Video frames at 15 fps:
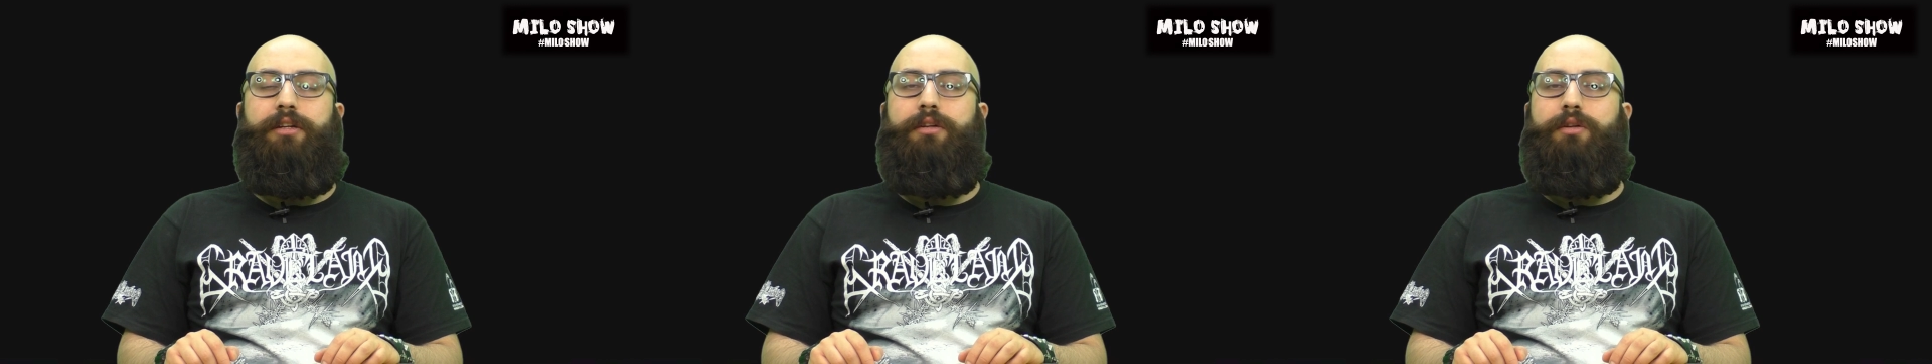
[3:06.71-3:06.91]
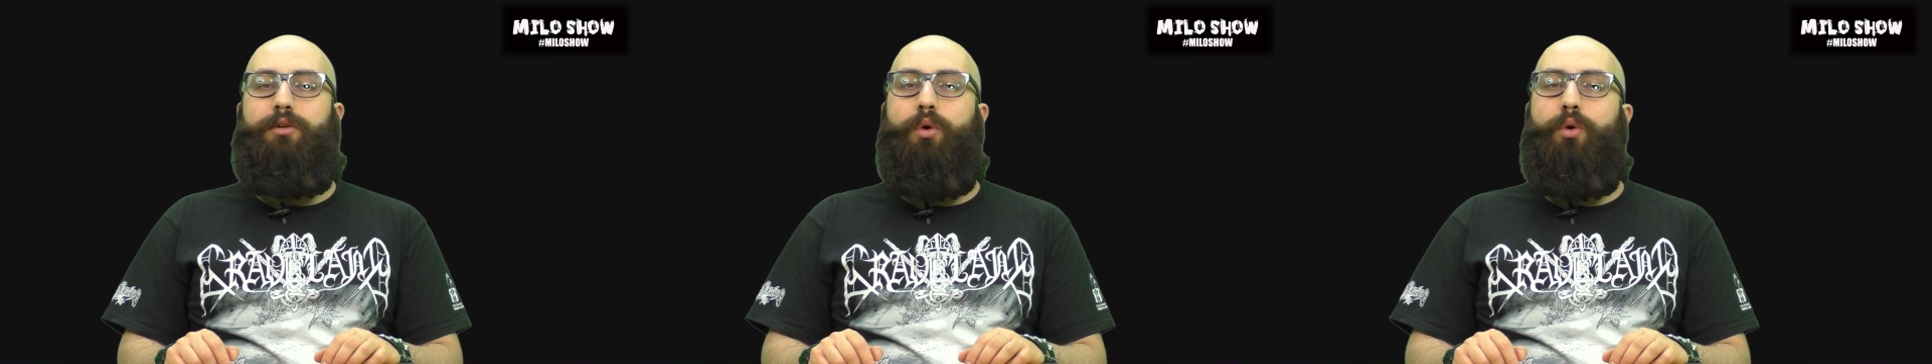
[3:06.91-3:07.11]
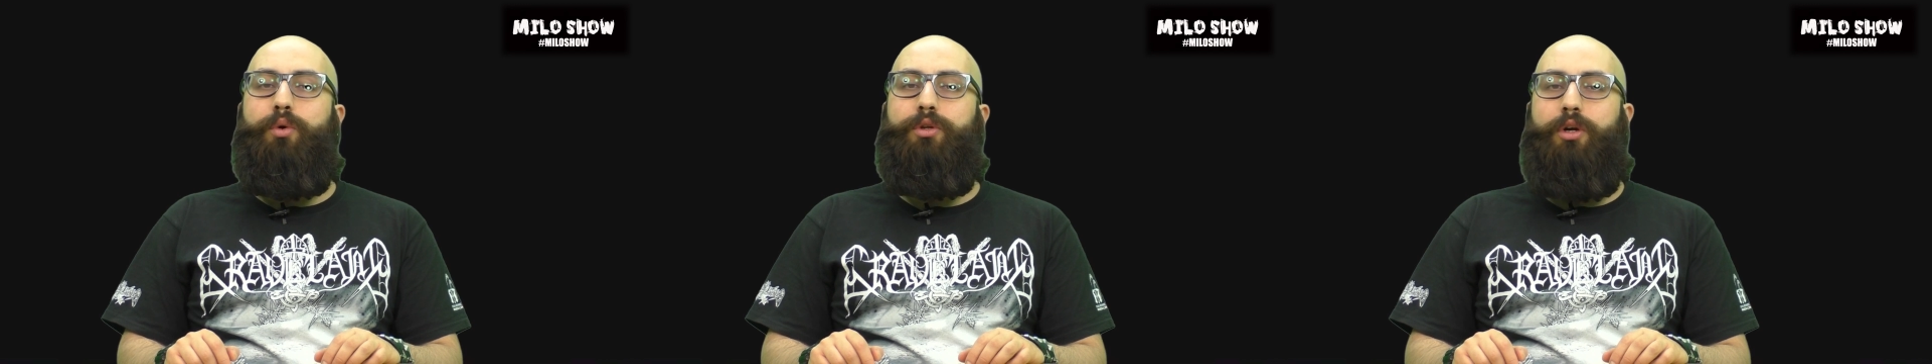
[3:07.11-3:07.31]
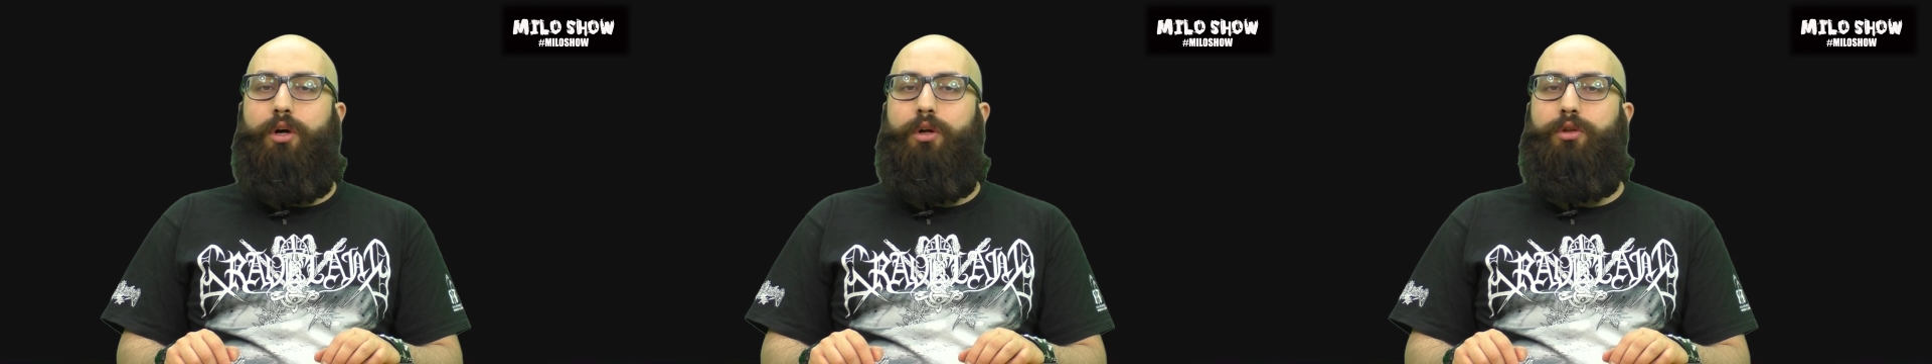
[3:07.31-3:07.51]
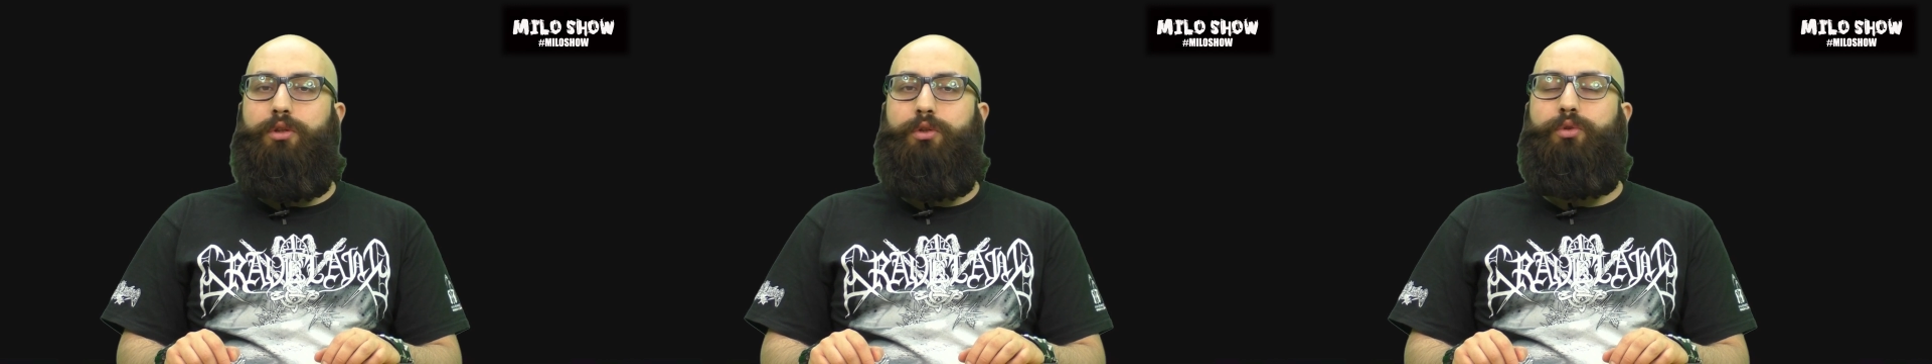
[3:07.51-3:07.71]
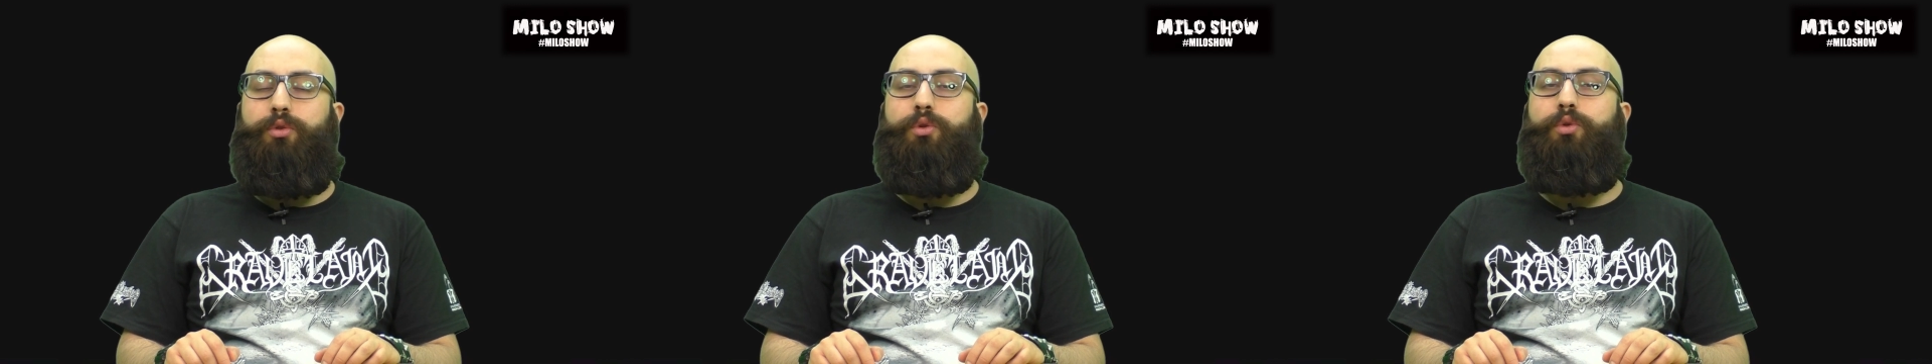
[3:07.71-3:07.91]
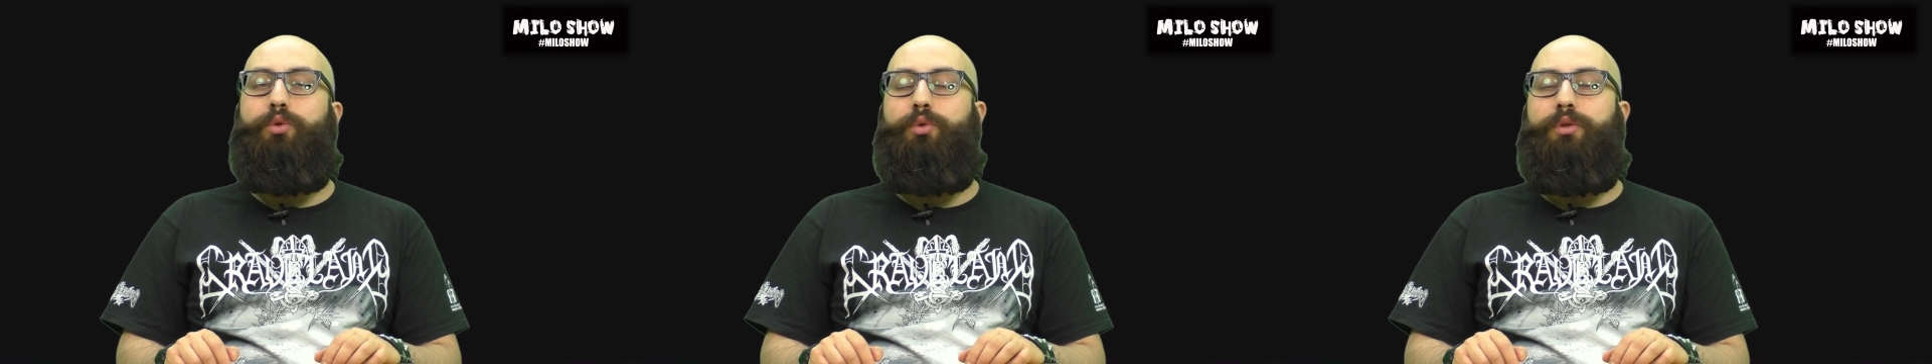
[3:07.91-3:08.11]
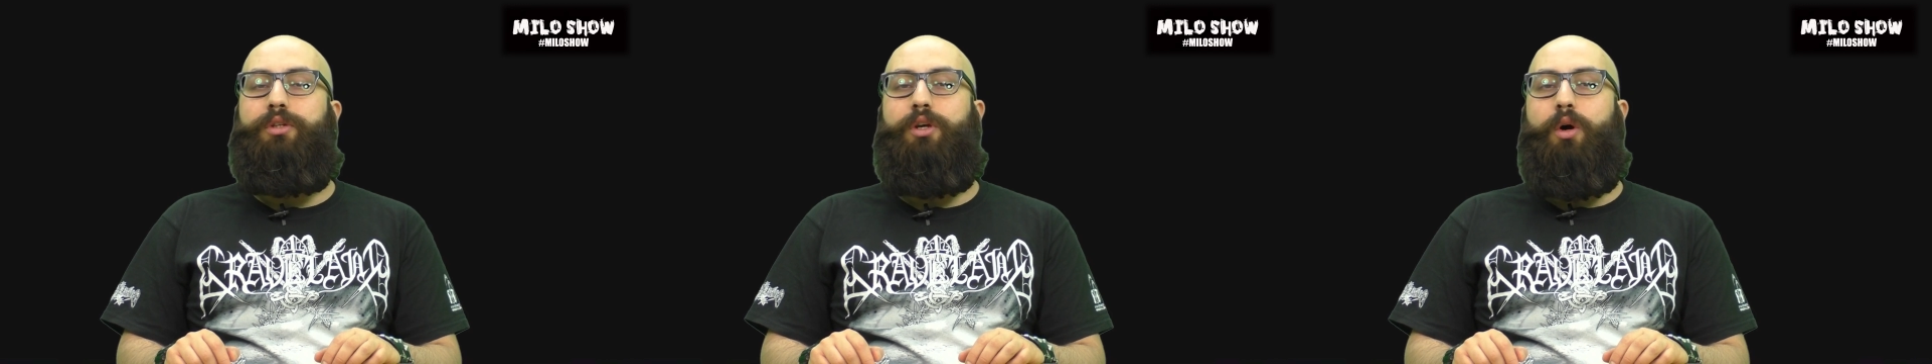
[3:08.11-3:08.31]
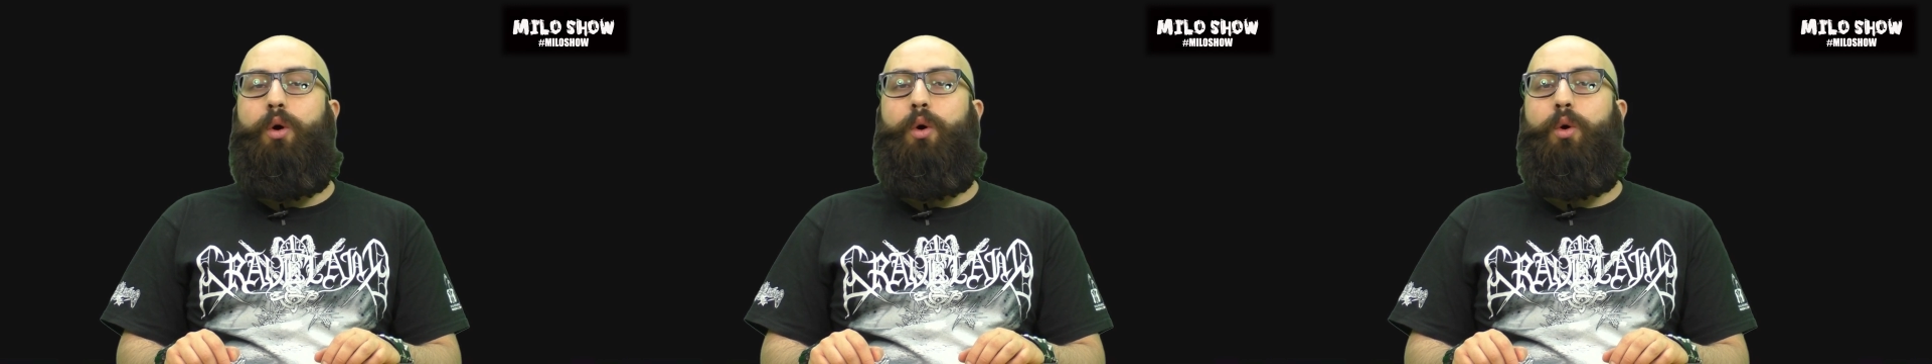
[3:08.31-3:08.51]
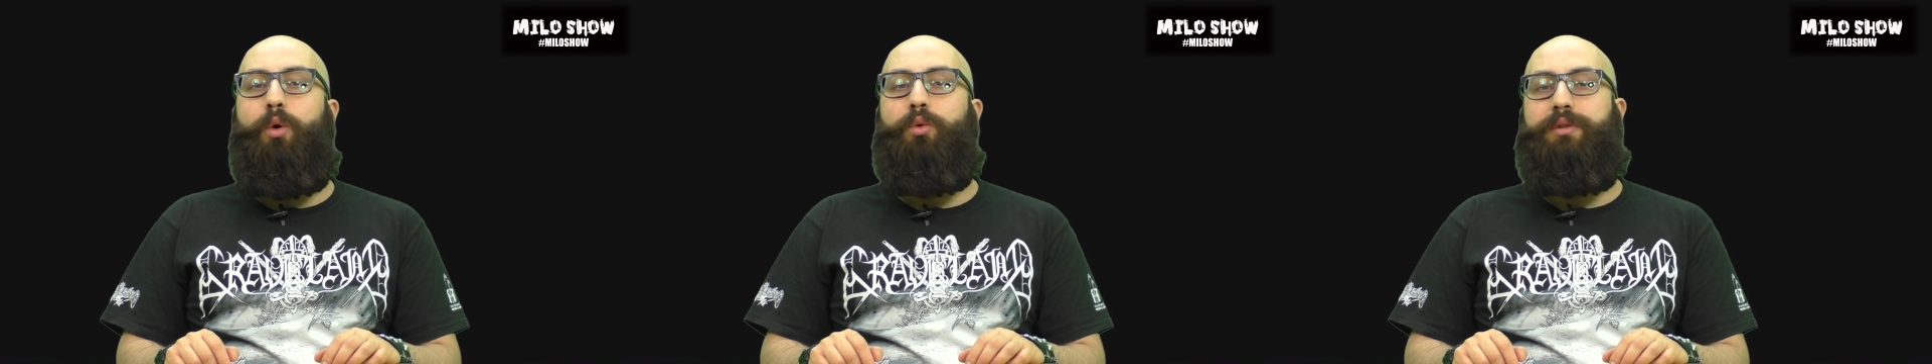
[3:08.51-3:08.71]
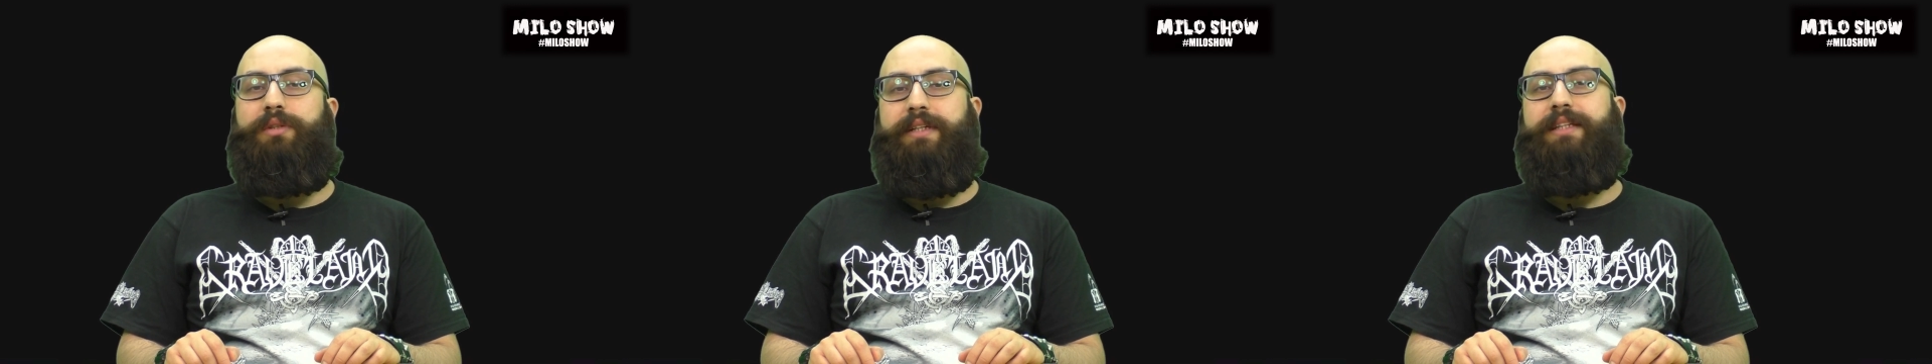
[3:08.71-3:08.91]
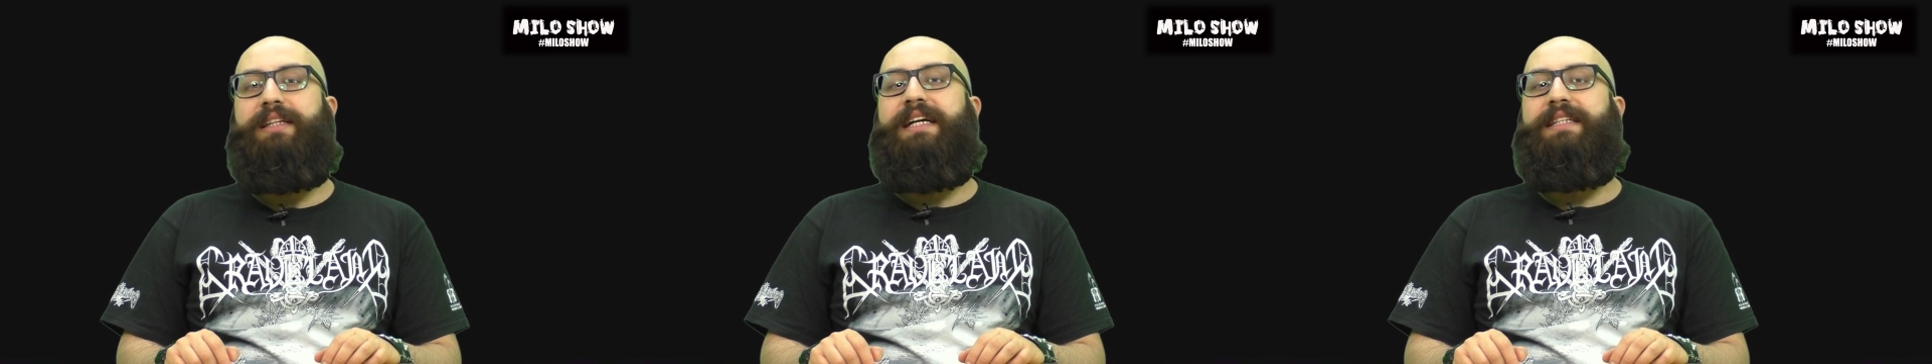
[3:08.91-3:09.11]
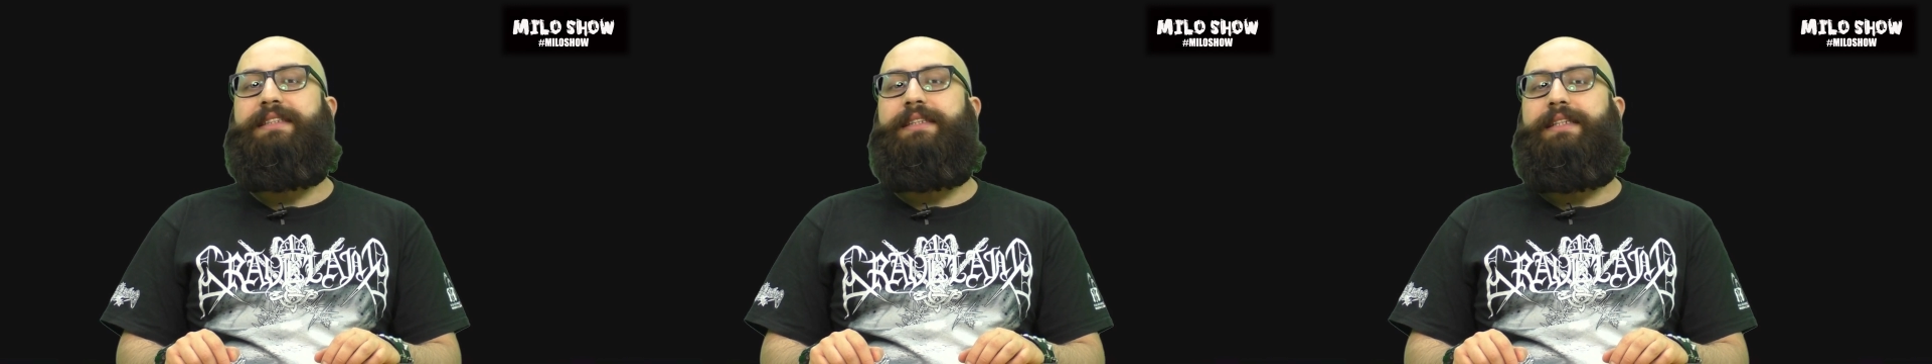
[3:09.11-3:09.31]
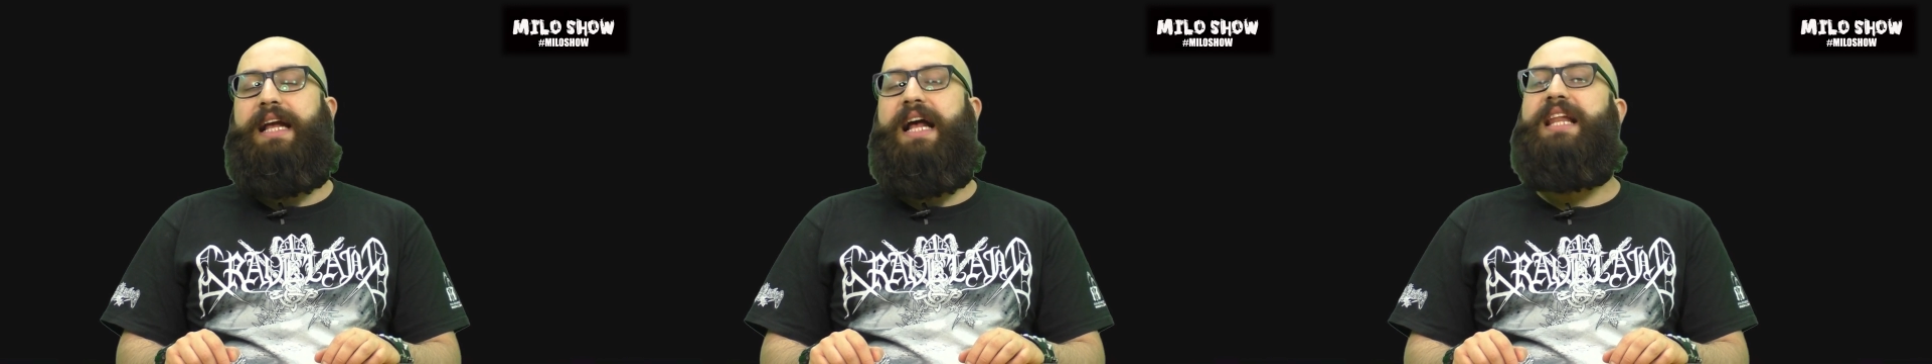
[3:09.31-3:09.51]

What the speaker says: loyal to the old classic